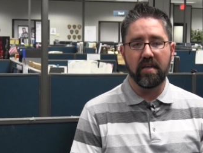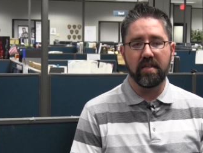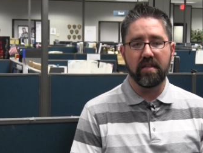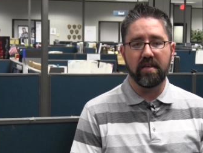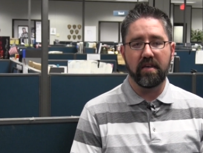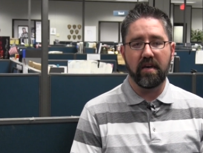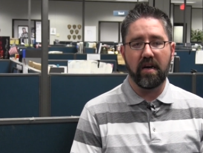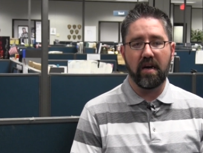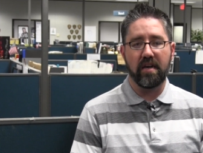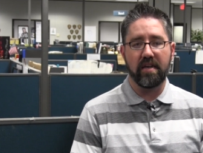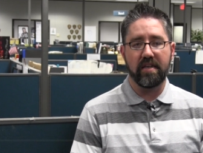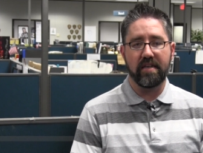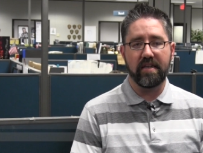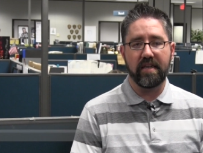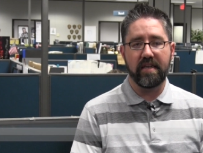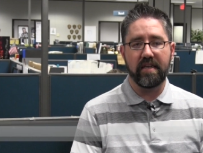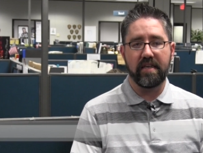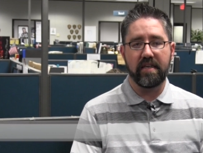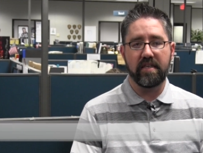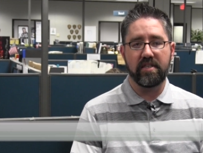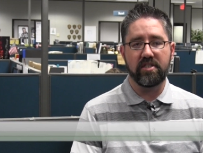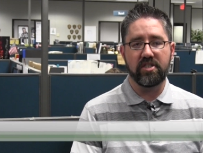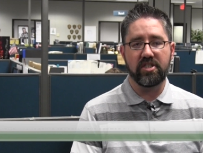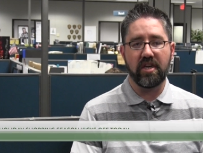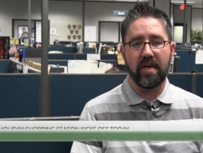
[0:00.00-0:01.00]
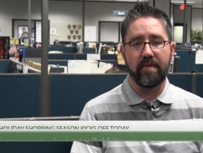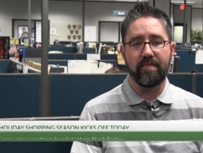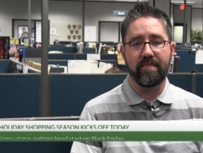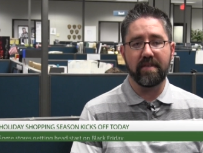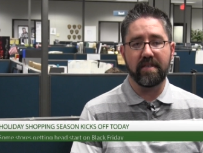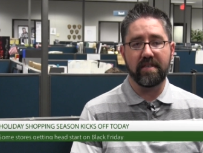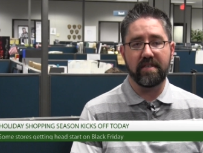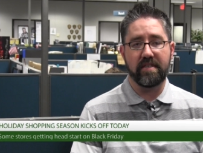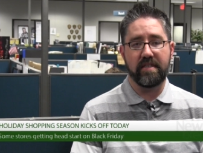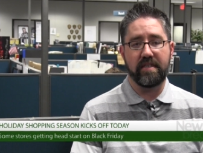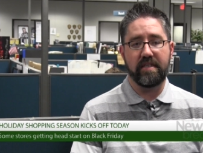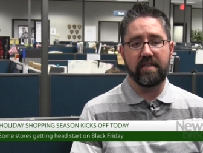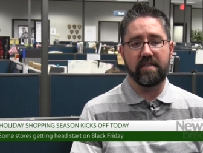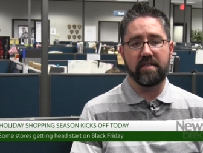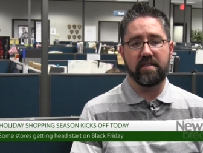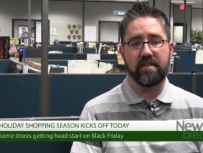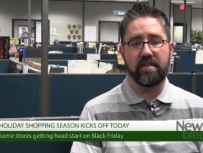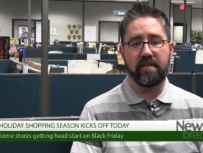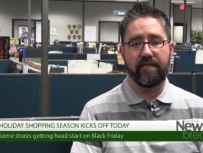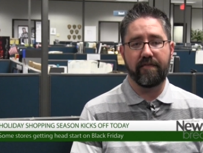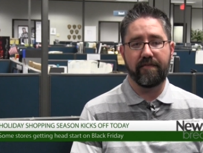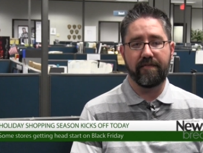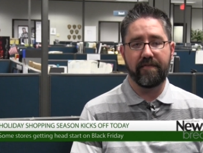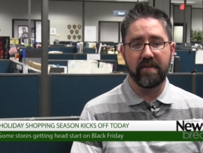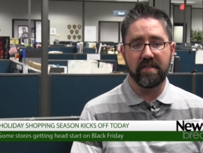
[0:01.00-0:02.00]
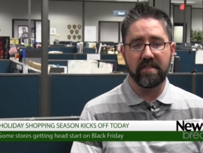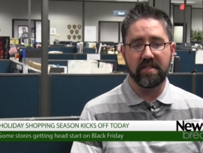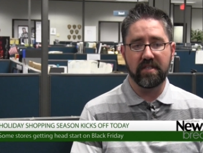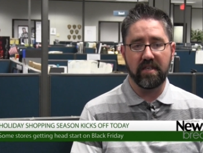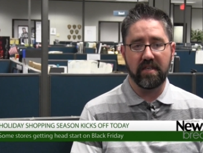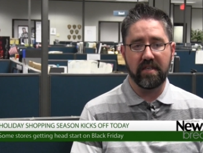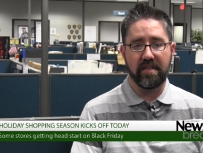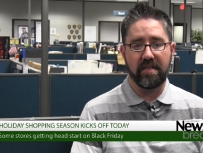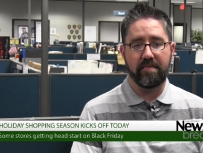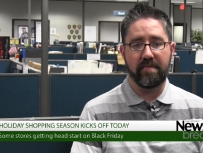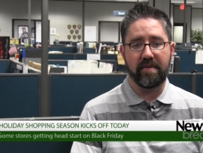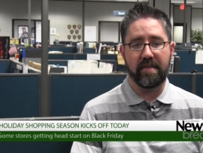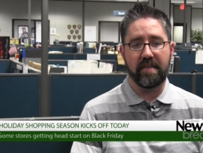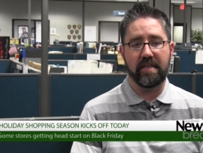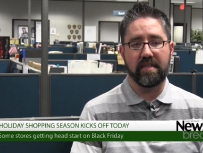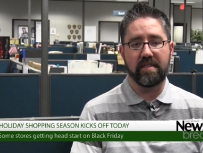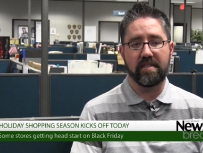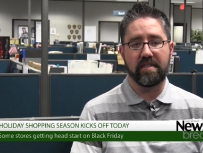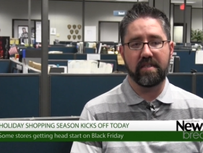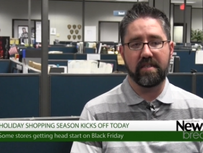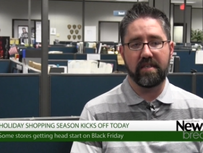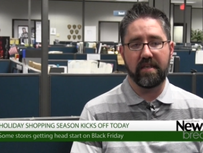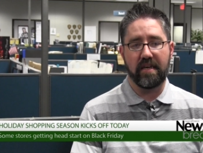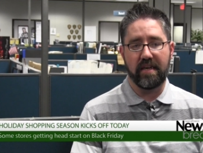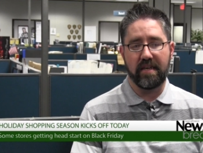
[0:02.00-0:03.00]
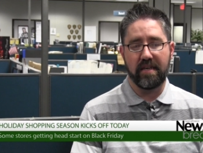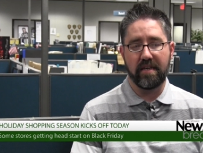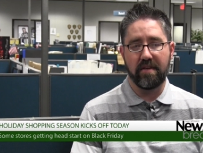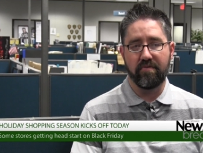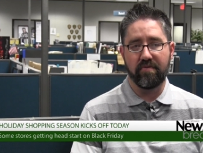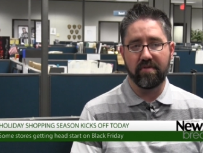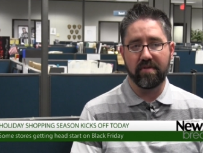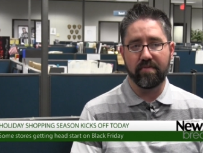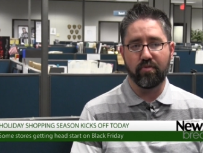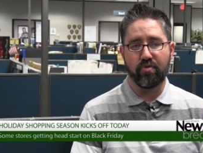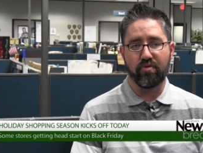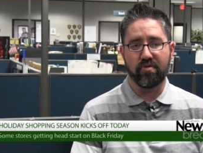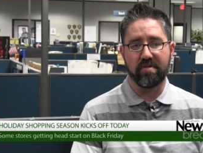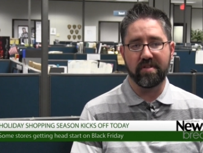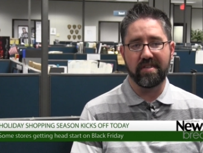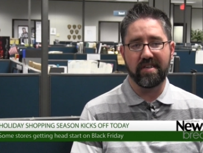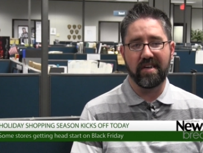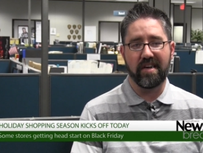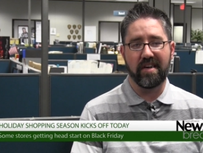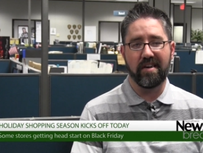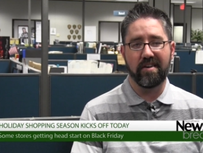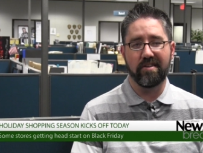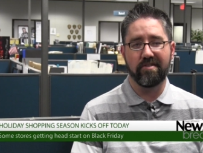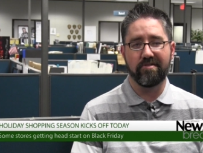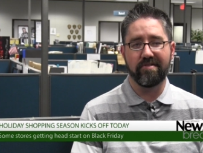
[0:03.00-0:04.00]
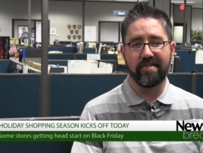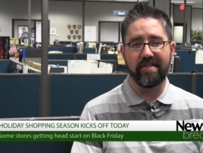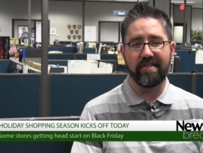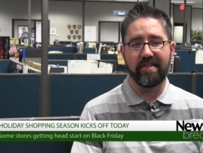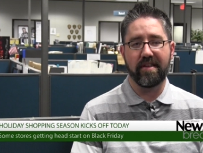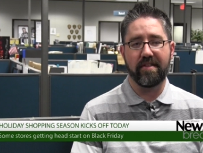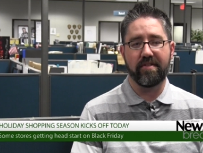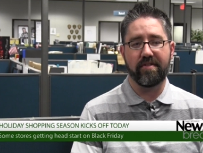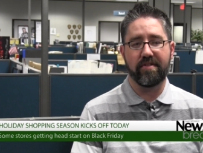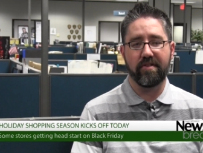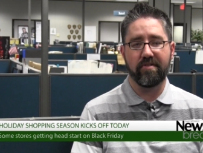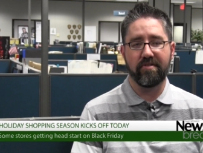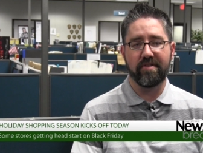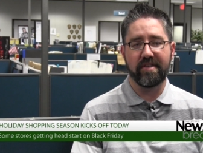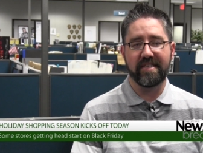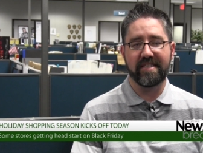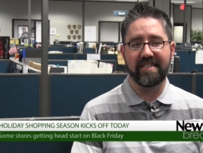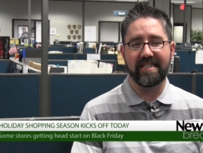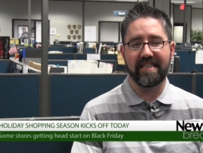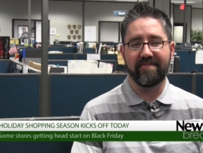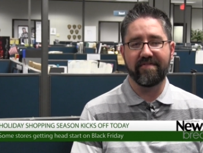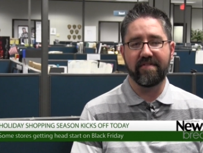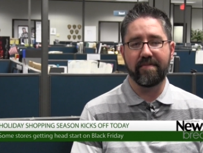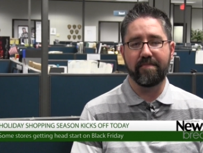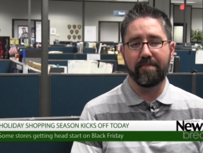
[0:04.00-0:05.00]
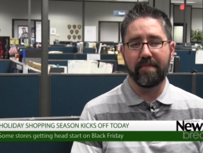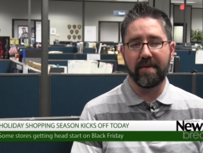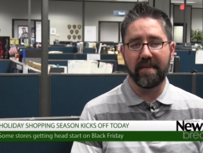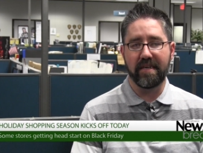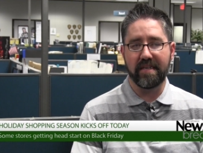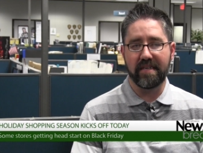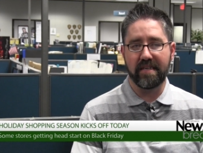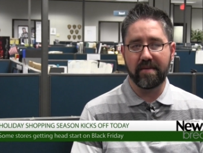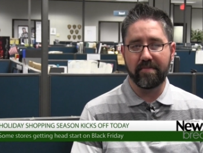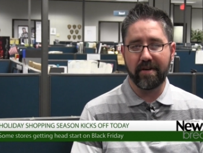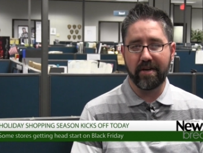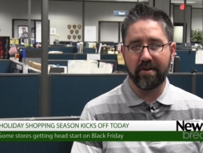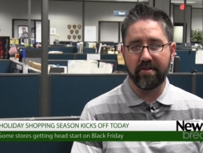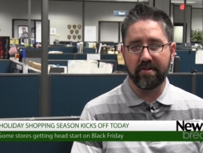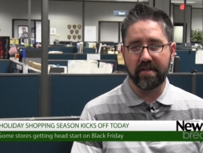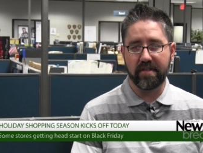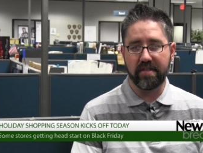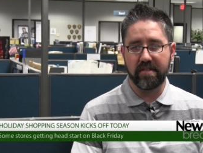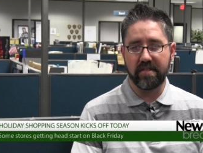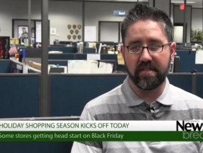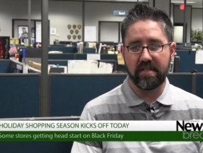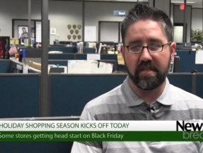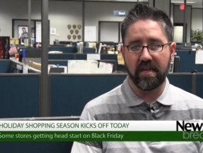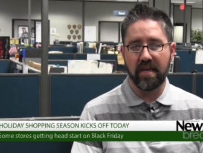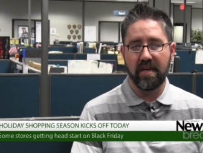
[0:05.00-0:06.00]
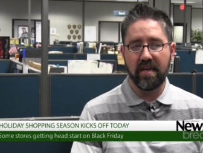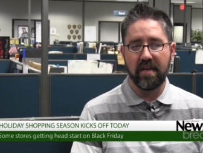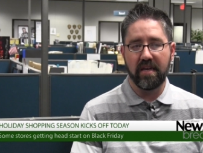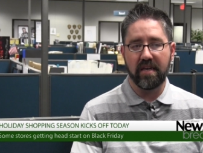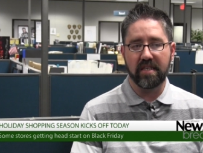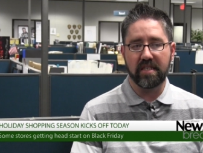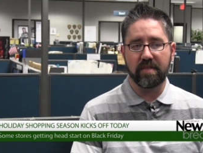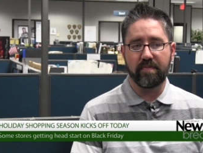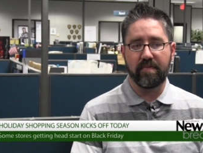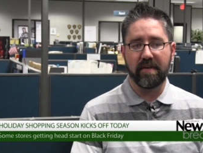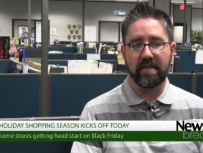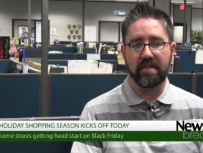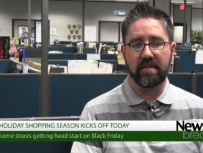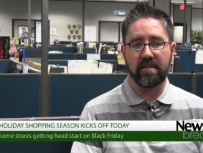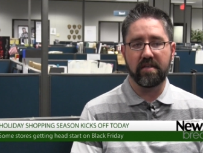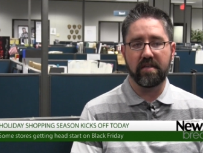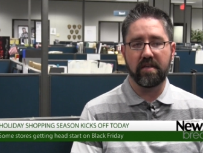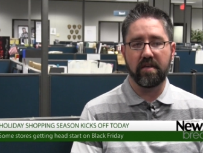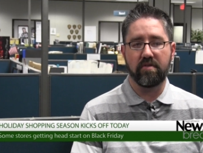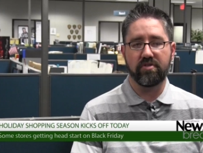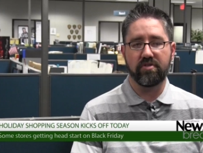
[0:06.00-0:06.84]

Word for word: The holiday shopping season officially begins today with more than 137 million Americans expected to